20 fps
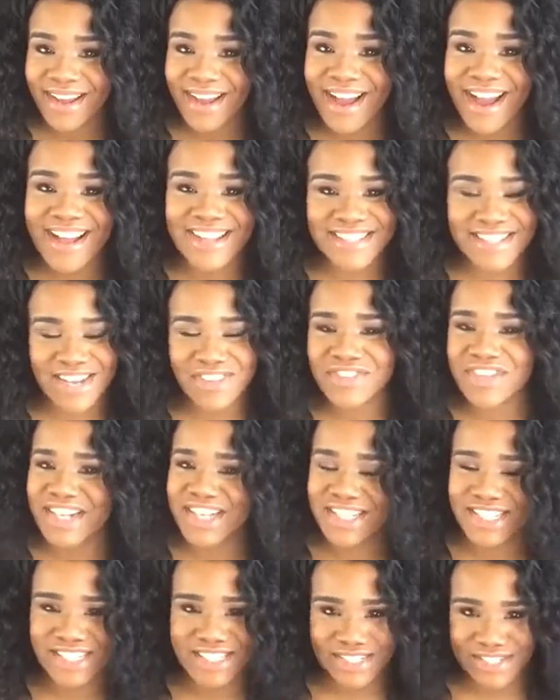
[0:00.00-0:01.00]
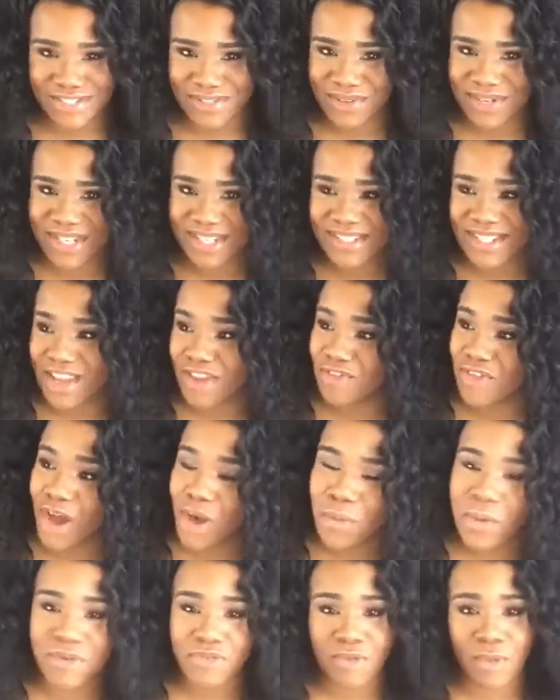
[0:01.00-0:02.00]
If
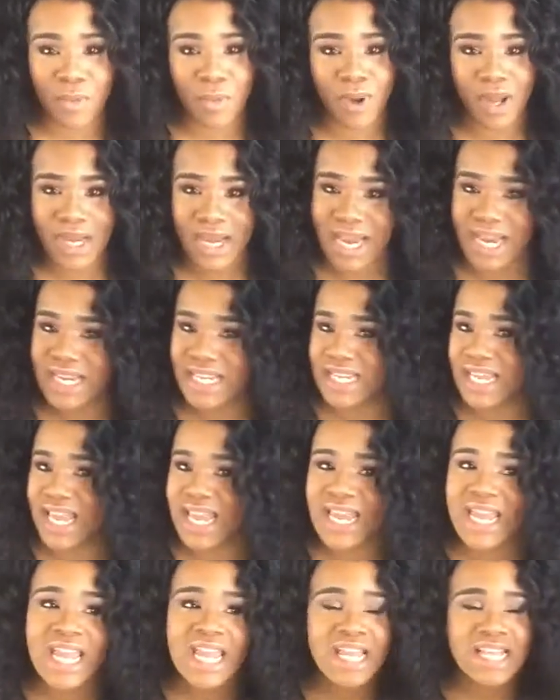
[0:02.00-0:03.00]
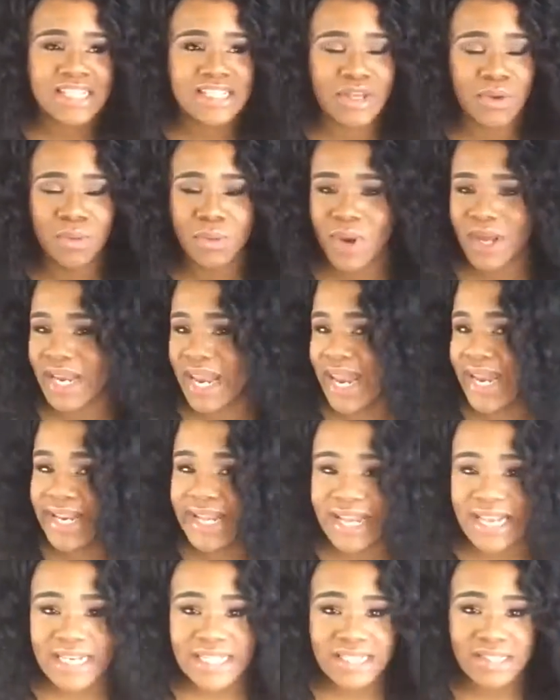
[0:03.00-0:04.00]
I went from 188 to
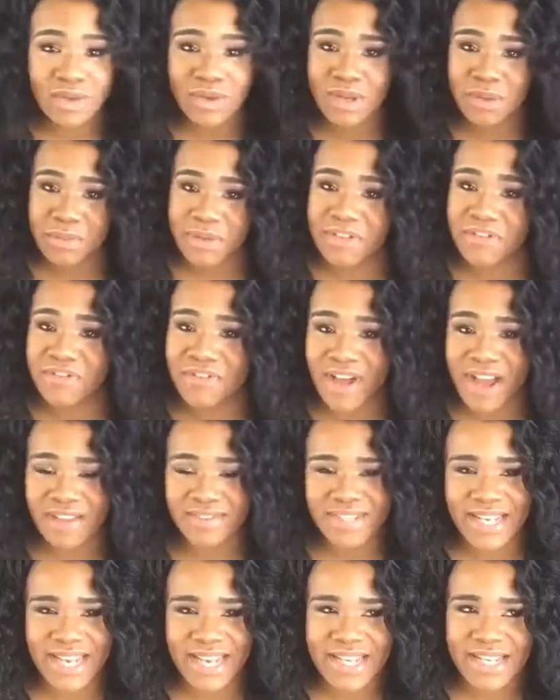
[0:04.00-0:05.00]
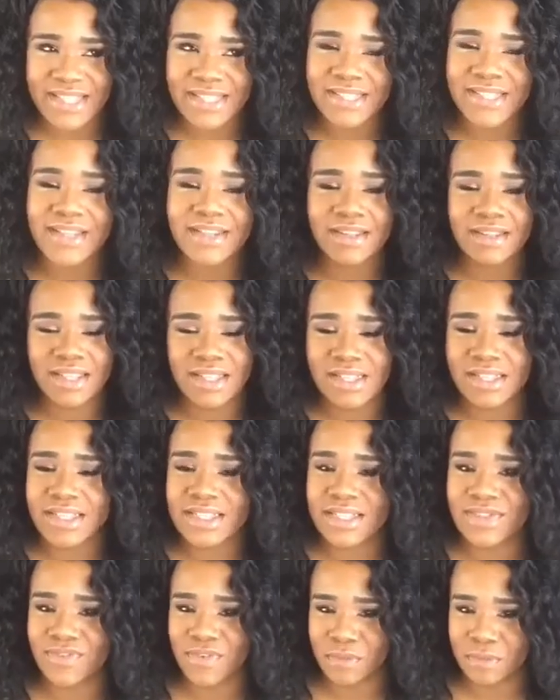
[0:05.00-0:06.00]
180 and it's only been 5 days, this
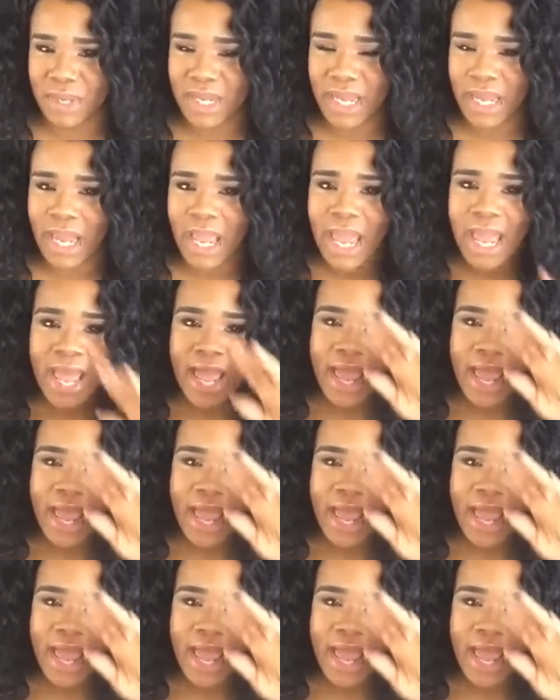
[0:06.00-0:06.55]
is for me.